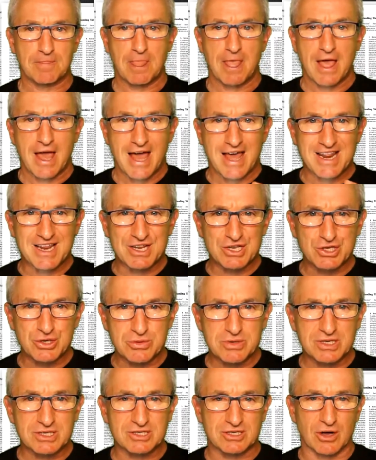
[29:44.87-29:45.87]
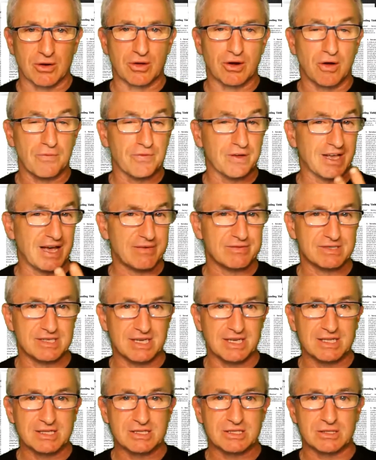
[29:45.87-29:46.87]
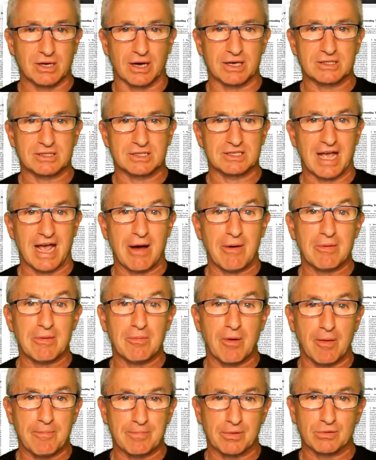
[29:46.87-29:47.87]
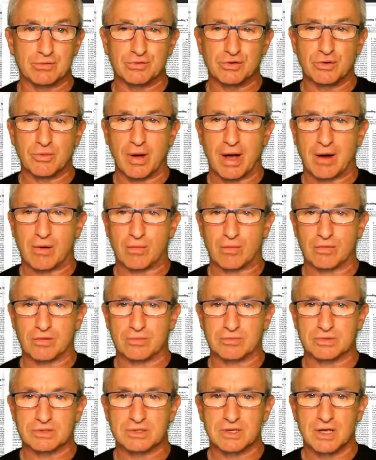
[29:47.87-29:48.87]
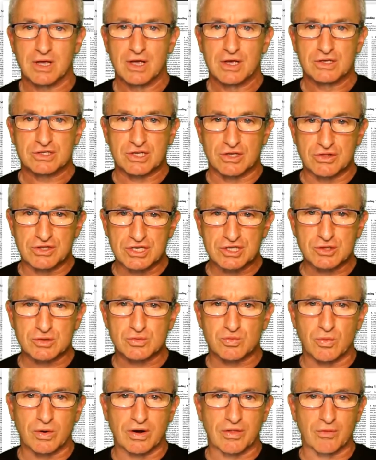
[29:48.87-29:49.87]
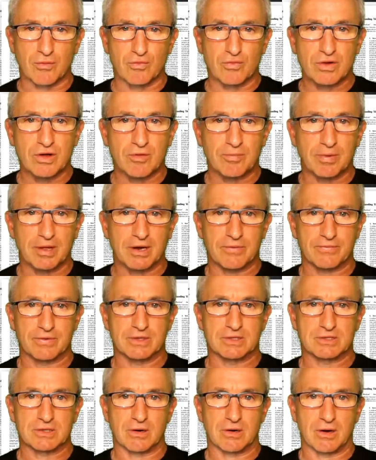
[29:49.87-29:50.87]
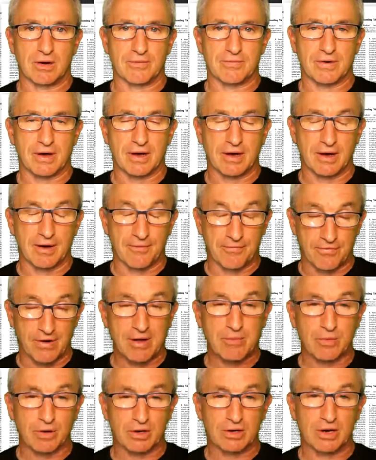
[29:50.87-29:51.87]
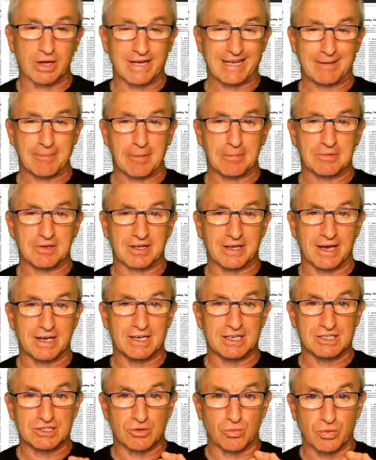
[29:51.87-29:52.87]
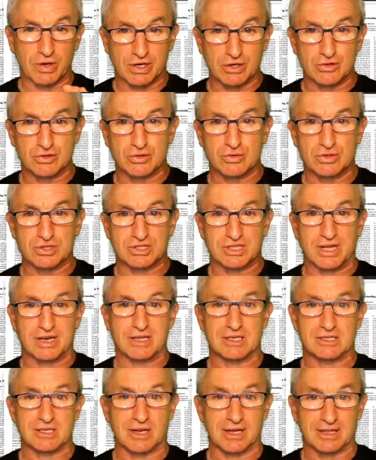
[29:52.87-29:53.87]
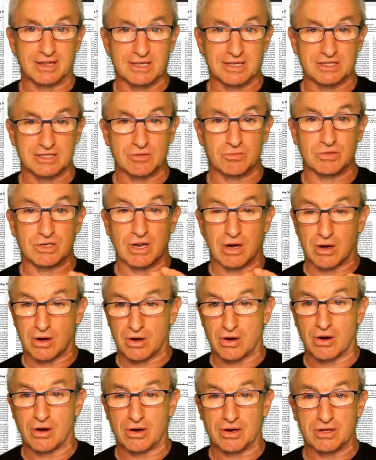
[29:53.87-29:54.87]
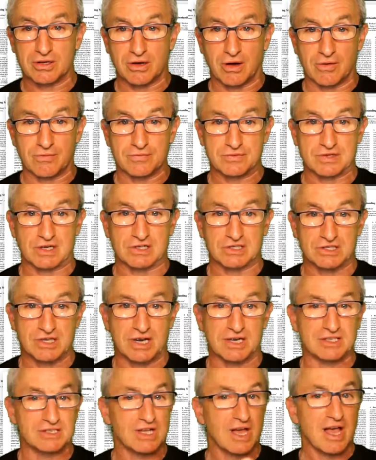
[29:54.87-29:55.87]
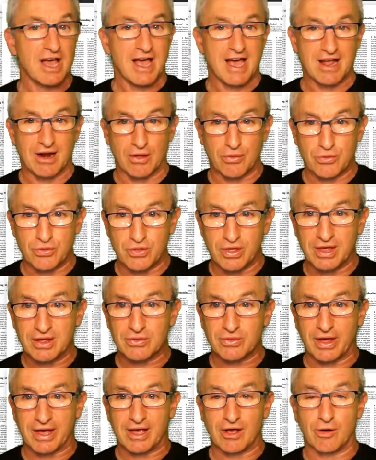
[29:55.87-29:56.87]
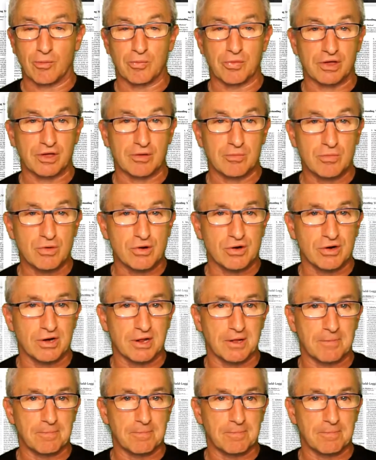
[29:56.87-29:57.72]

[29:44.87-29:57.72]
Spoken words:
And in doing so, it often gave us insights into how we might build new algorithms. So this is one of the real benefits of a framework like MMTk, is that we could do studies like this, and we did a lot of such studies, and I think they helped the community.